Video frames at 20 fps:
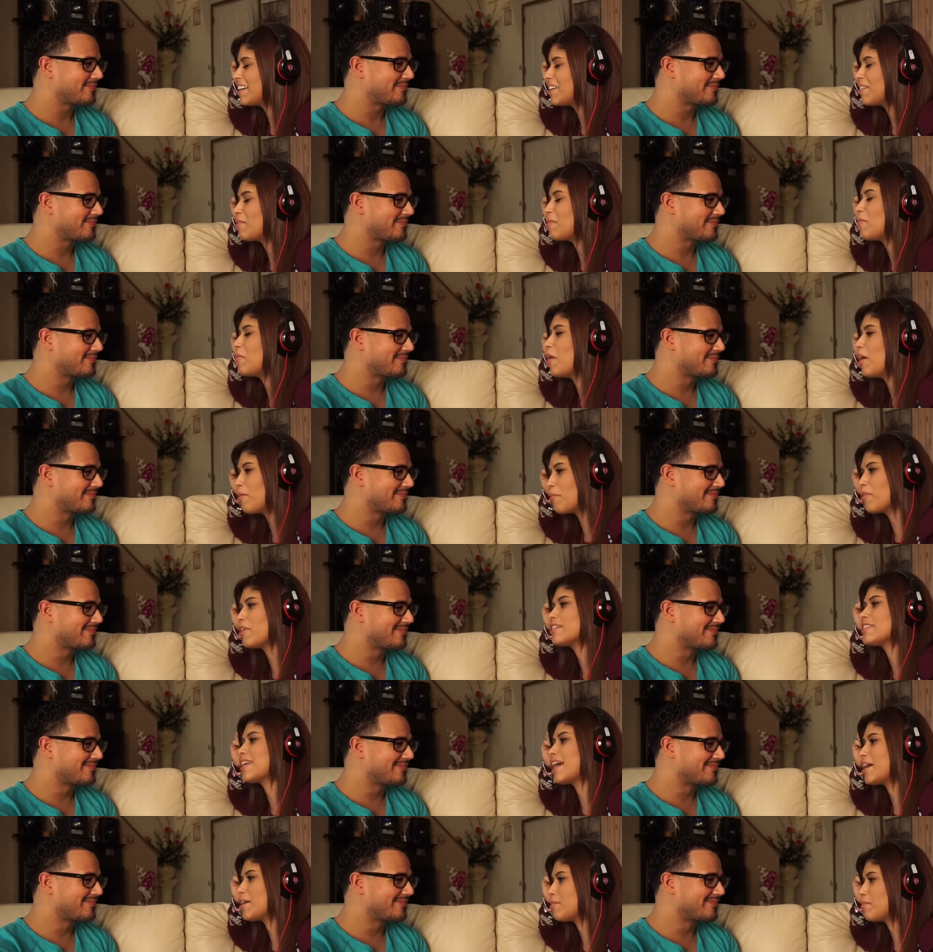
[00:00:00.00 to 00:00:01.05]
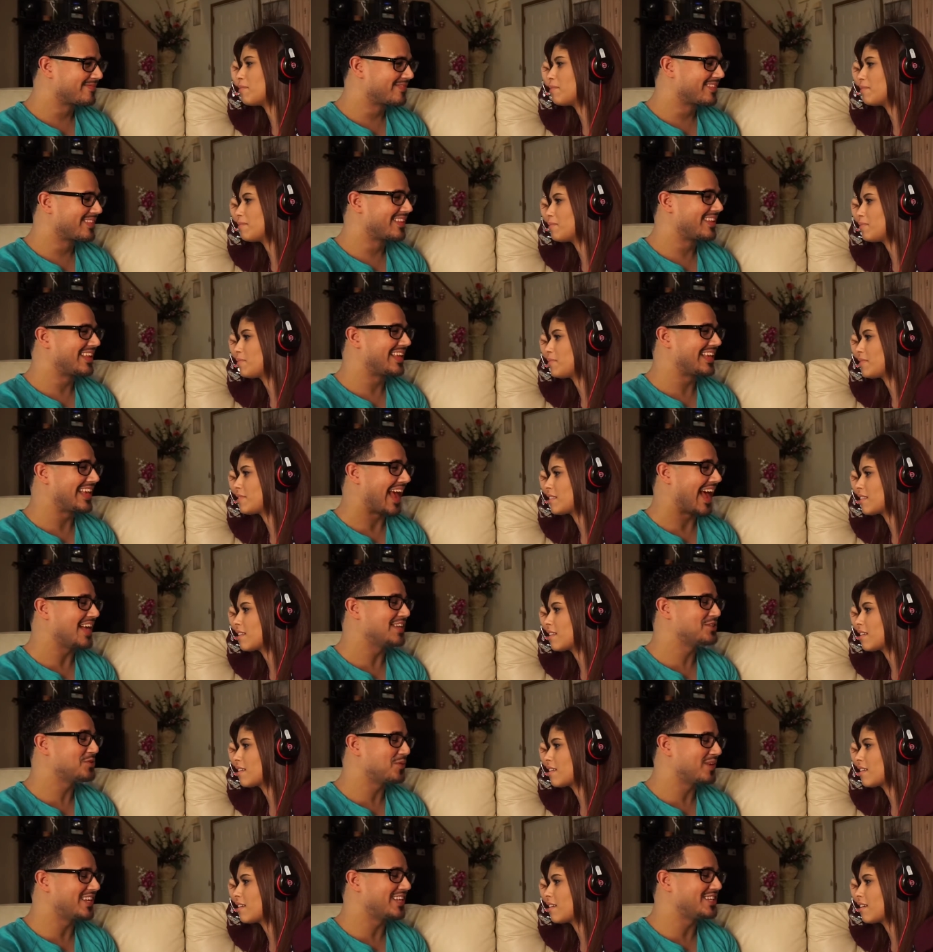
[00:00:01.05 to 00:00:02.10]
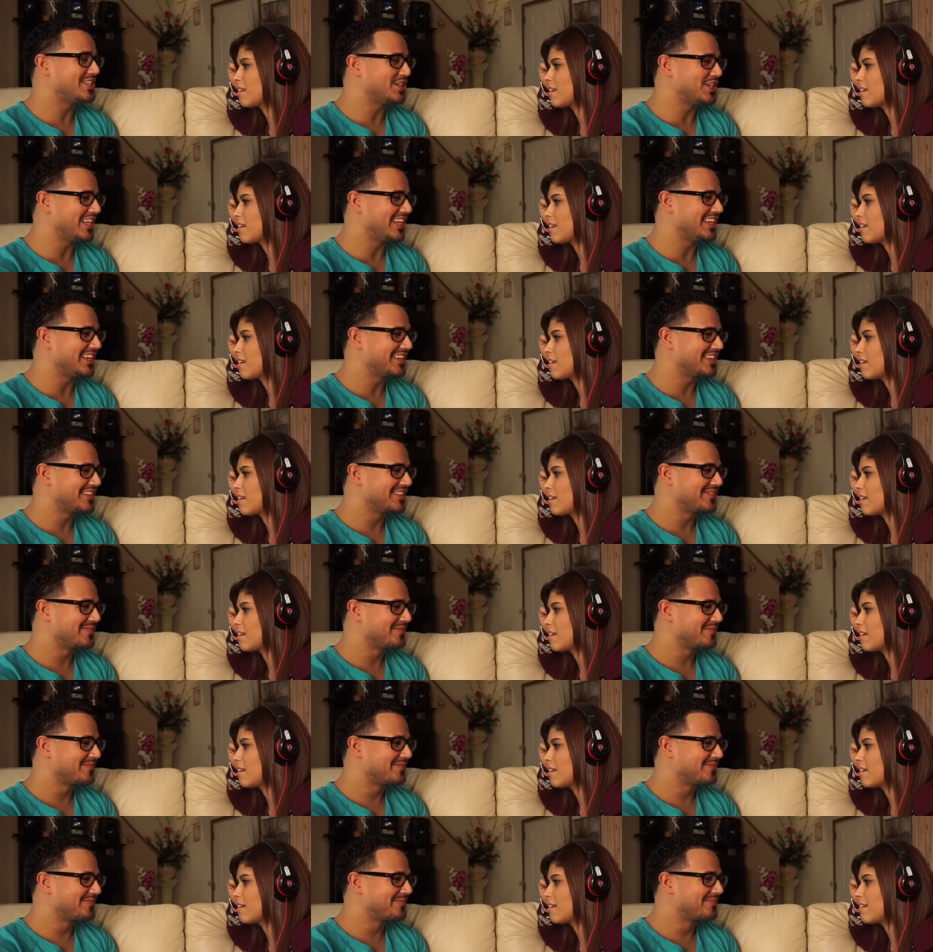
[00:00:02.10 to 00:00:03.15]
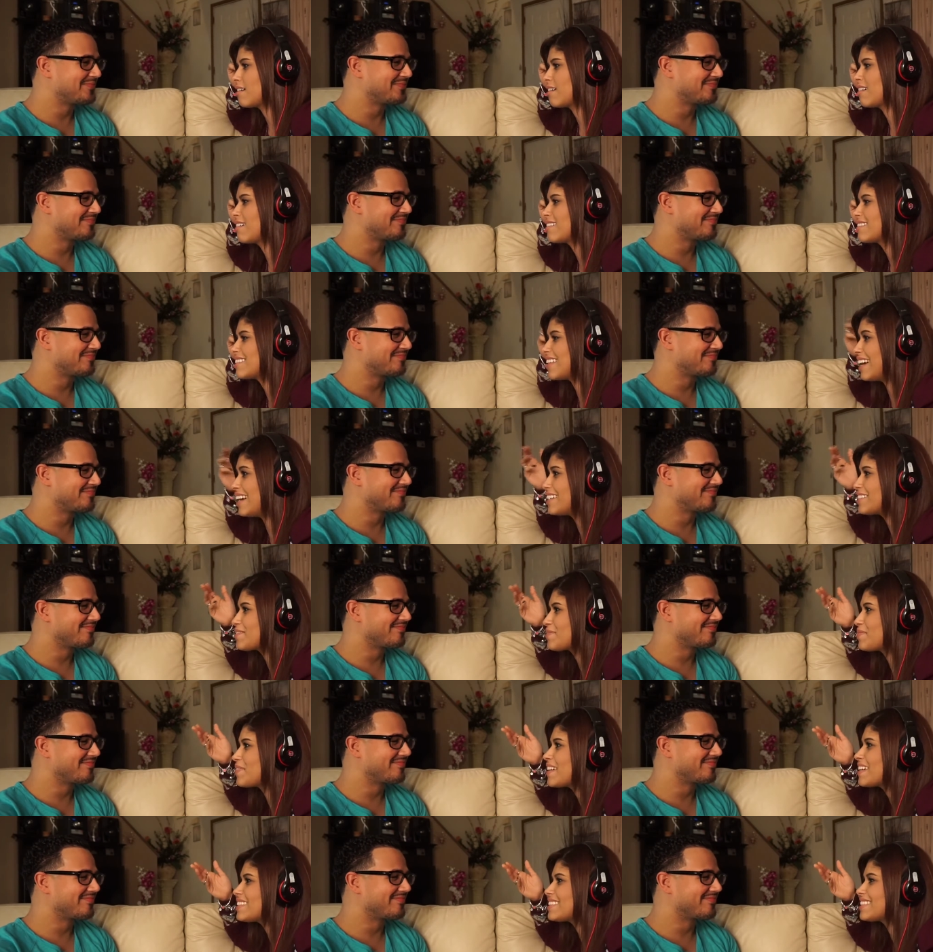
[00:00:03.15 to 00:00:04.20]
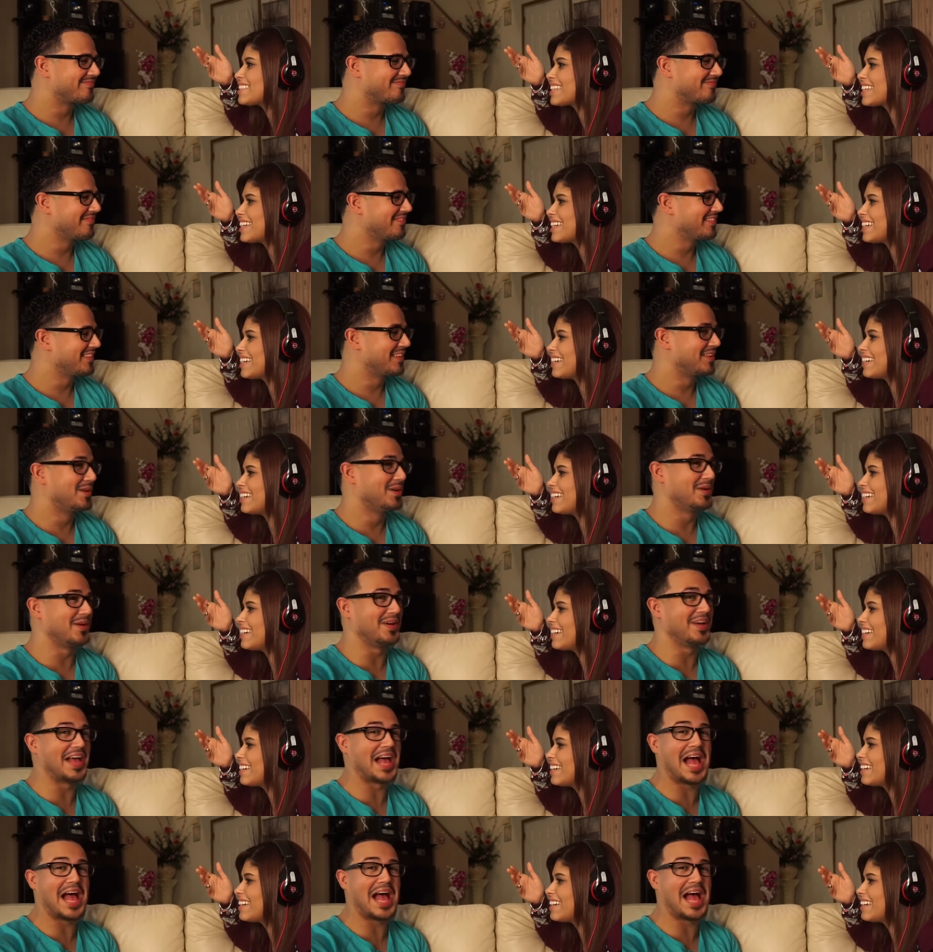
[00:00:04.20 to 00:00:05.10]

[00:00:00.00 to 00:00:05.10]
Speaker 1: One more time.
Speaker 2: Gus with a G.
Speaker 1: That's fishy.